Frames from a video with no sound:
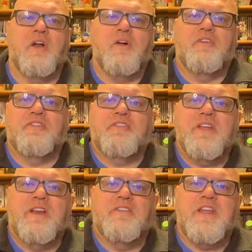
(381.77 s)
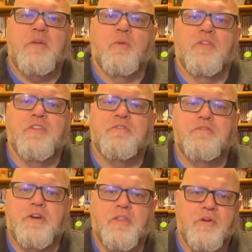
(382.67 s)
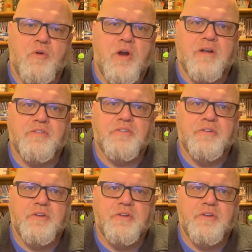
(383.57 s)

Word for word: all sin is equal at the foot of the cross.